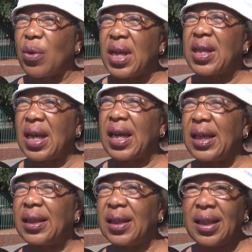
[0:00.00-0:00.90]
so that they
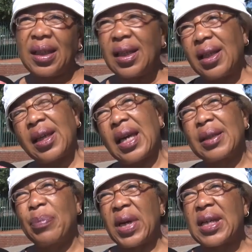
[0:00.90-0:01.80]
can
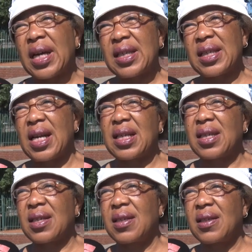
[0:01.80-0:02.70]
get better
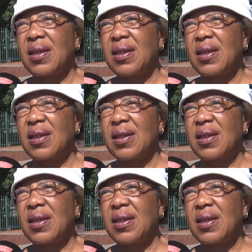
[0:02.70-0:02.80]
results.